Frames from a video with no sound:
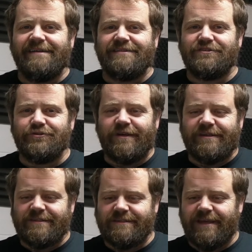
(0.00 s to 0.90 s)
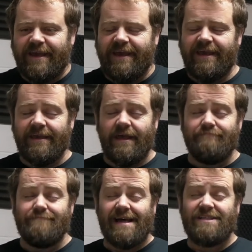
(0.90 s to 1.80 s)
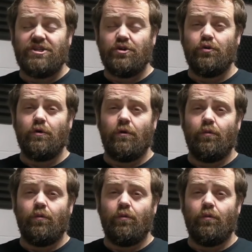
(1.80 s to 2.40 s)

So this is a Maggio